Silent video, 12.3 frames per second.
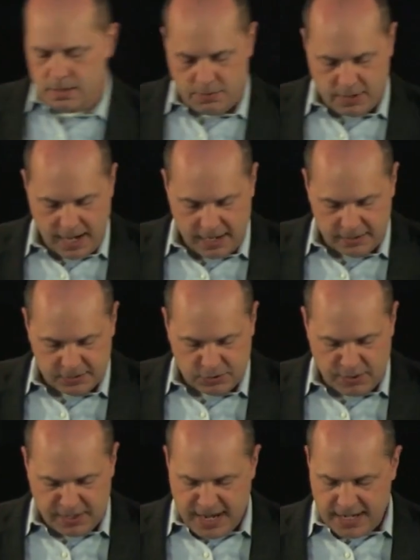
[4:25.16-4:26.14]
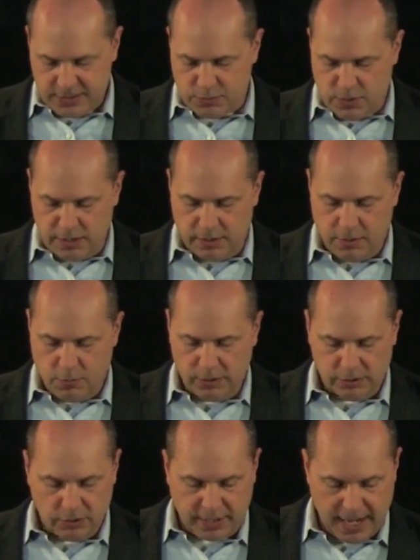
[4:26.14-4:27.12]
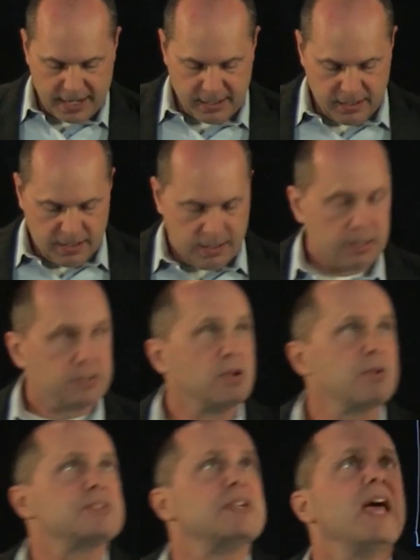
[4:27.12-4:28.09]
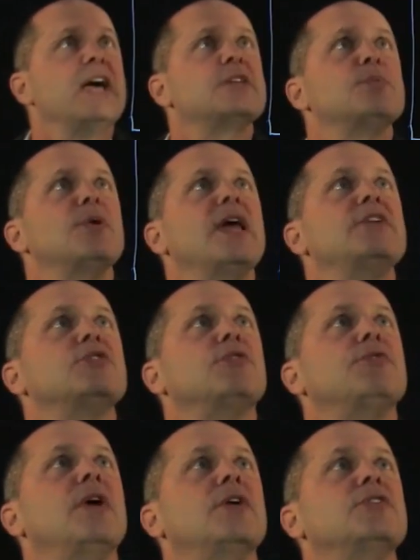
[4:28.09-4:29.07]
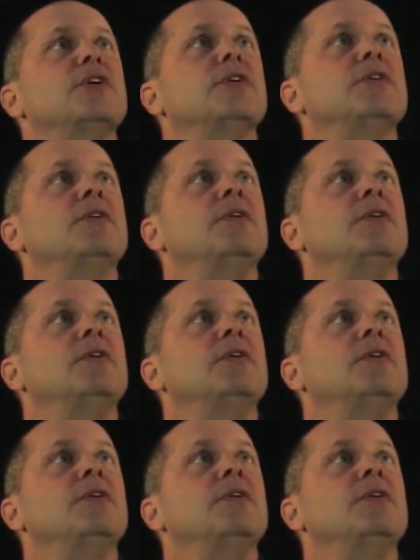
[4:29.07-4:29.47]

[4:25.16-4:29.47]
Okay, so the next one we look at is known as an exponential function.